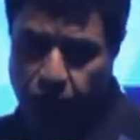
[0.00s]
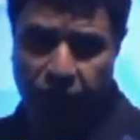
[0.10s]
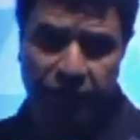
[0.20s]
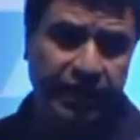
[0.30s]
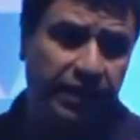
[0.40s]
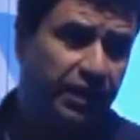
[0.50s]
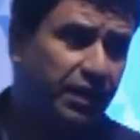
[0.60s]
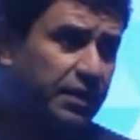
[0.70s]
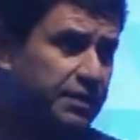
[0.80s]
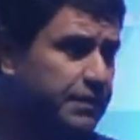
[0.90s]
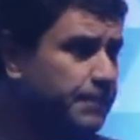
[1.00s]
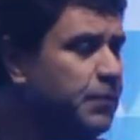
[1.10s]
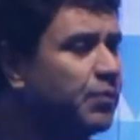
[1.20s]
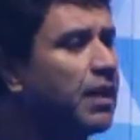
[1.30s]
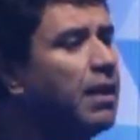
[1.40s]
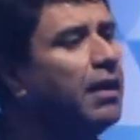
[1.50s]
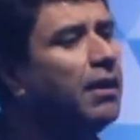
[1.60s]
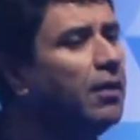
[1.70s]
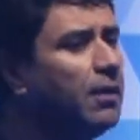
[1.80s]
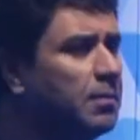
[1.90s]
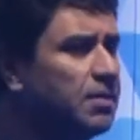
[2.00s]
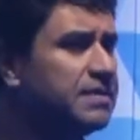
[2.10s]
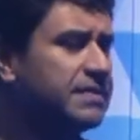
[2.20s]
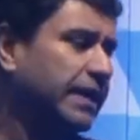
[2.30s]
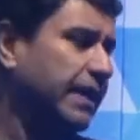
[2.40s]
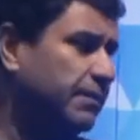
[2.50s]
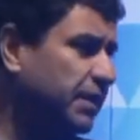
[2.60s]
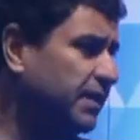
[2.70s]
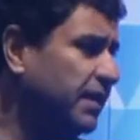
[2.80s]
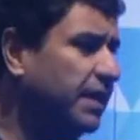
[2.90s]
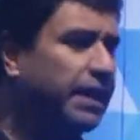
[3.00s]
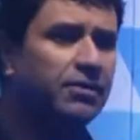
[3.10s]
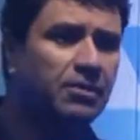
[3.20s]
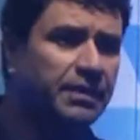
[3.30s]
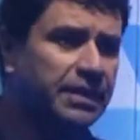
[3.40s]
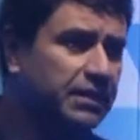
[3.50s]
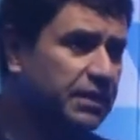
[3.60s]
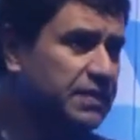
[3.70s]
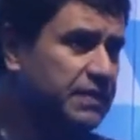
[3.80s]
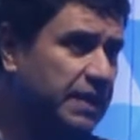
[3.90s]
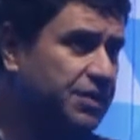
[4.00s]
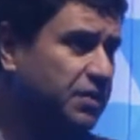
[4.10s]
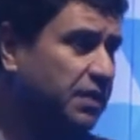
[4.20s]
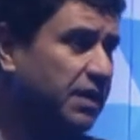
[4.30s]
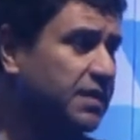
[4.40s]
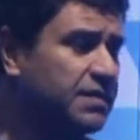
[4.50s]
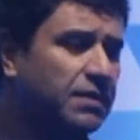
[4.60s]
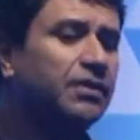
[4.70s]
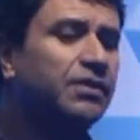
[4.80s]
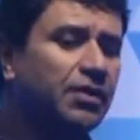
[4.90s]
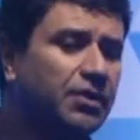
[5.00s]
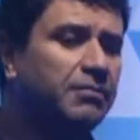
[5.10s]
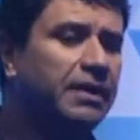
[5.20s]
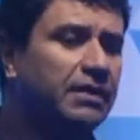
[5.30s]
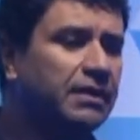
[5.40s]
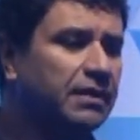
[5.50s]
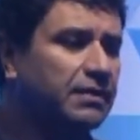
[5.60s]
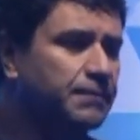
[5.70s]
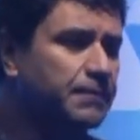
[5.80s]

warning is almost everything I covered in this session is undocumented.